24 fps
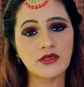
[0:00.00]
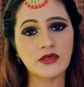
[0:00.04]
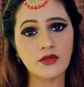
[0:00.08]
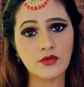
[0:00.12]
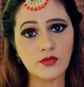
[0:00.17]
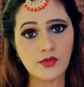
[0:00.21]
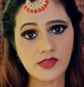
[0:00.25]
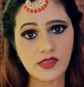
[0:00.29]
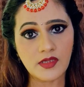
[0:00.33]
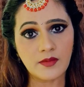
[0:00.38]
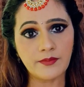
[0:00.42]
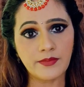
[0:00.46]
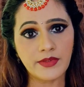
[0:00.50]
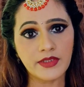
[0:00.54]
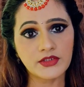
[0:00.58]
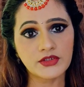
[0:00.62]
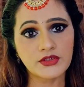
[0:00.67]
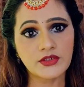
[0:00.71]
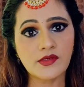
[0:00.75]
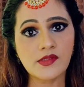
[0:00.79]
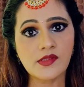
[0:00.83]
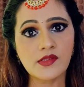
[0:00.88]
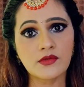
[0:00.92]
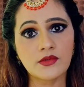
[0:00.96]
close-up
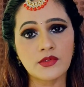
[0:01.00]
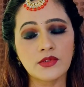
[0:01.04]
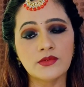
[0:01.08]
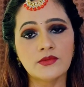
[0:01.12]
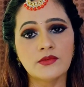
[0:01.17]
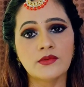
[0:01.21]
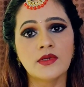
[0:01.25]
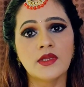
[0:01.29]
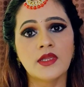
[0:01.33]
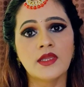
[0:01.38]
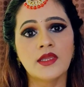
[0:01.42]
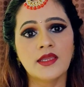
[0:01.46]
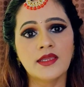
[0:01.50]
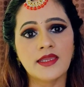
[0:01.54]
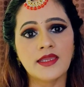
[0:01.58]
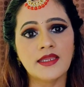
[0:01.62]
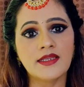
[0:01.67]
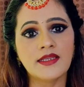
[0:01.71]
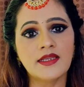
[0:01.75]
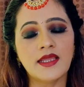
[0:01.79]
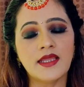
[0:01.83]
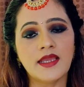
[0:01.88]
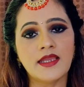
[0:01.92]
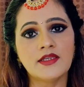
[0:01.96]
picture, so you
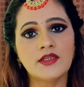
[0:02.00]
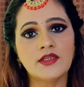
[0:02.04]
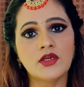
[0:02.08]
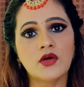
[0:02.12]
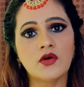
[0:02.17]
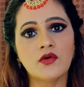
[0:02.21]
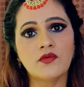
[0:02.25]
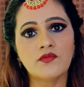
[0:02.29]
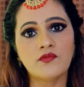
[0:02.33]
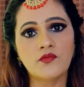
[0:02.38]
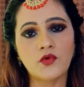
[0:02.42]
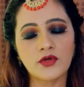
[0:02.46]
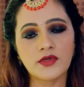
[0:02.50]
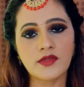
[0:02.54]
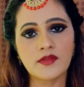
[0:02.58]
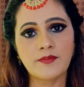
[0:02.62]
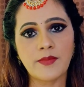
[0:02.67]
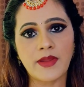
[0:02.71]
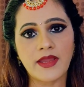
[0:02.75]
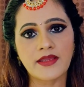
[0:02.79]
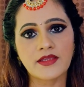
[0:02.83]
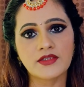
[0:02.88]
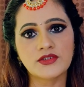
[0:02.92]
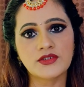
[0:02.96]
get an idea of what
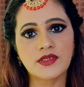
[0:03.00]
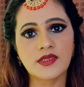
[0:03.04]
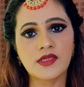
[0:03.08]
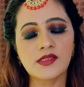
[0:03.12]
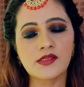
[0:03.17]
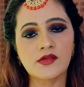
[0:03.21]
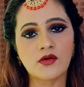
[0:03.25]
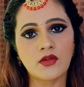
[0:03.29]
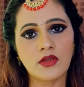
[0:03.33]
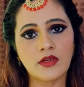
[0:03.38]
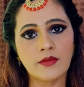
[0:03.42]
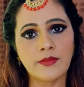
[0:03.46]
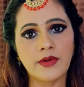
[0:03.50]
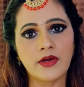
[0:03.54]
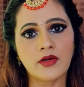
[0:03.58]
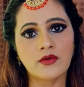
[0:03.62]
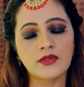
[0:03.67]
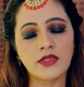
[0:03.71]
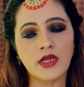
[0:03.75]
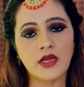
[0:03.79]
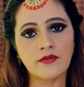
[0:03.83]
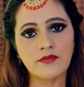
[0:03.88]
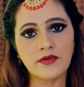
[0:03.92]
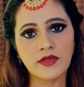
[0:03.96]
the packaging is all
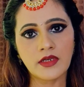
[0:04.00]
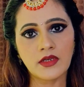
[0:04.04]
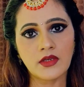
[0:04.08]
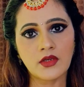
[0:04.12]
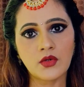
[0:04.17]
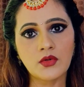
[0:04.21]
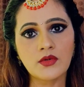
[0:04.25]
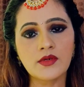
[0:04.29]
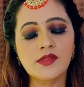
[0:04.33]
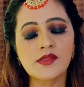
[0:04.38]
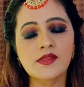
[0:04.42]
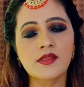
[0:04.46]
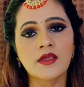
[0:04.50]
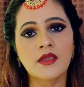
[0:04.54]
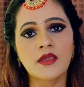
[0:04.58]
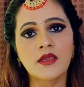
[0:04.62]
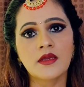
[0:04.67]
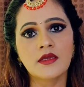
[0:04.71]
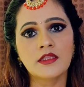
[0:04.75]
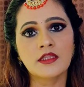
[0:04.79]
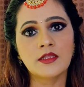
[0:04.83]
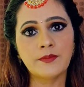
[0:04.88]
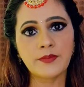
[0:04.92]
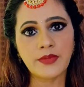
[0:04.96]
about, how it looks.
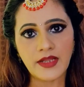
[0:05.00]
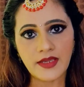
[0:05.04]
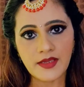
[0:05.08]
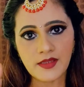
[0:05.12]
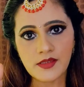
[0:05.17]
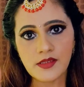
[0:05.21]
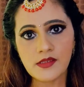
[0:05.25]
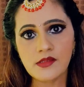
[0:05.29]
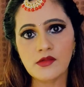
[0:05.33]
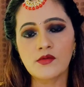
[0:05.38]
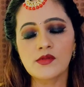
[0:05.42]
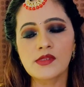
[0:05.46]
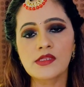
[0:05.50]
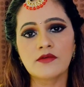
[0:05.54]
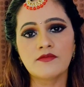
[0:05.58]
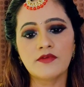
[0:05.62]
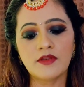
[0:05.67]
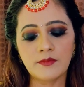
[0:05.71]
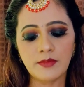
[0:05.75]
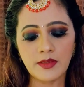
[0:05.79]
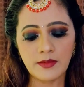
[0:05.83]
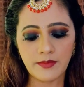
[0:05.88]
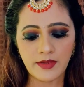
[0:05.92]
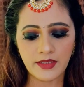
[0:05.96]
The prices also
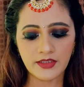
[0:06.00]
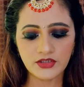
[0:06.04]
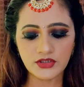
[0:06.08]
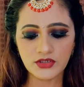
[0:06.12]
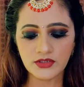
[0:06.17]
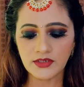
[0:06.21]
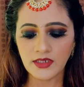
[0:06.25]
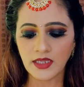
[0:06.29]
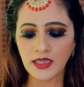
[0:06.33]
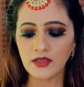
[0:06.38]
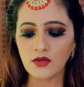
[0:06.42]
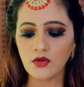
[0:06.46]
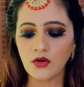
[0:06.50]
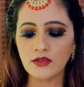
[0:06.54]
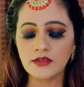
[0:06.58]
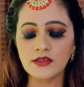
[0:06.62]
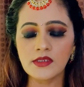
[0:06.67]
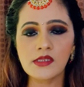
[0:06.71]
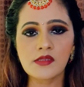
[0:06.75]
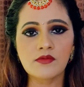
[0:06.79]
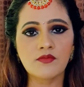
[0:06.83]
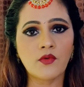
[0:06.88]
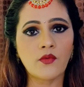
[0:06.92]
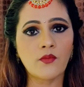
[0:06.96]
will be mentioned. I
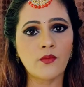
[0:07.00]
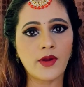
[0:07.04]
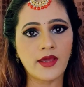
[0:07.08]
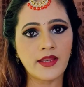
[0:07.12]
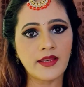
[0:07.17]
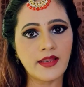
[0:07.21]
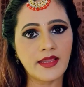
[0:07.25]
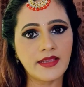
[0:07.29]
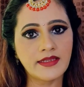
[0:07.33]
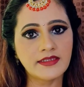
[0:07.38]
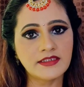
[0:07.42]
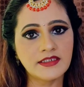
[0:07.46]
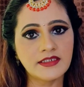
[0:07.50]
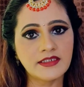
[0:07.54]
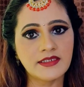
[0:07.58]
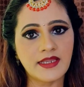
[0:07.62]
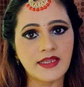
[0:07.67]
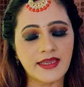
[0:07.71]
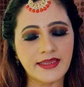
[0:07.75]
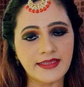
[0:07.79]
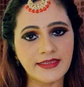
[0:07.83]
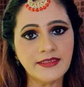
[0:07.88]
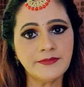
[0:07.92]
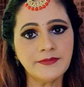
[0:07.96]
got this for
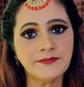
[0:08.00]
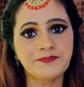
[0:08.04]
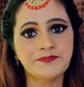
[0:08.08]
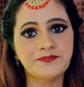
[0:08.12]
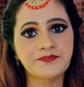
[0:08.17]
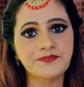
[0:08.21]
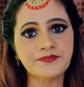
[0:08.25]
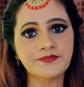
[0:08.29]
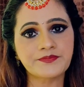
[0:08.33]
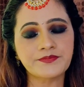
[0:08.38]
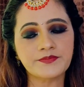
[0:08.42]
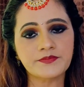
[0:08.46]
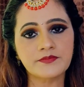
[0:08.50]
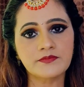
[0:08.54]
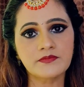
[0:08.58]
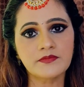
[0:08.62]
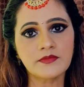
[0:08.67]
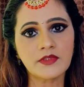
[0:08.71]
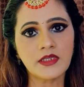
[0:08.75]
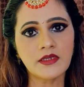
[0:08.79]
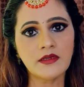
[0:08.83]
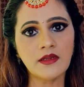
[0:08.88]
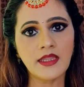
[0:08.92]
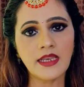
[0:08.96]
$1.99,
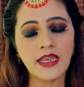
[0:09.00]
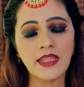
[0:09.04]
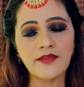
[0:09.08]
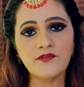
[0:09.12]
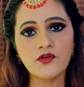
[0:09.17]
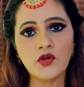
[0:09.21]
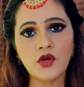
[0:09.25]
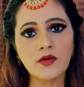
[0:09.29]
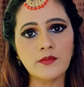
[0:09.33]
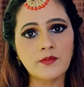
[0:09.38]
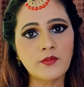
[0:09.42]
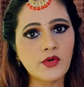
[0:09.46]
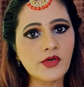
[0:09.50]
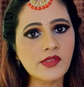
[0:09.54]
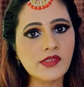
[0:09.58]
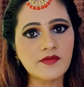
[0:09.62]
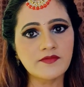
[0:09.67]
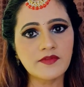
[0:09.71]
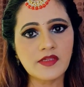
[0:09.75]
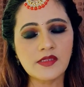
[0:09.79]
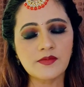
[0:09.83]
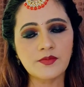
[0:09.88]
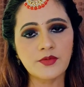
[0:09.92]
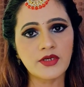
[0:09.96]
and I've got
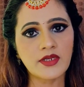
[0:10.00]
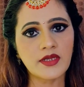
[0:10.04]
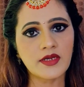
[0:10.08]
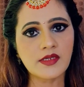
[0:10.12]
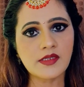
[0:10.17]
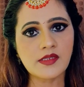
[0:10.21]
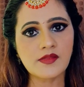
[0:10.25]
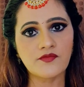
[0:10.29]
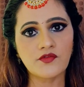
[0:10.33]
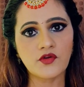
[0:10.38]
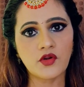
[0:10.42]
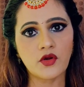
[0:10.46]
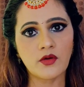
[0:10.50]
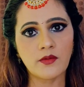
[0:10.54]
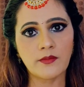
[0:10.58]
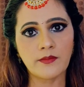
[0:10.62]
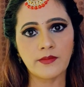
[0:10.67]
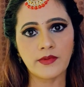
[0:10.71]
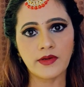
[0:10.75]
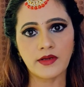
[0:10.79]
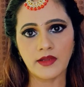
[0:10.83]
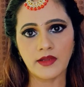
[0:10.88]
most of these products from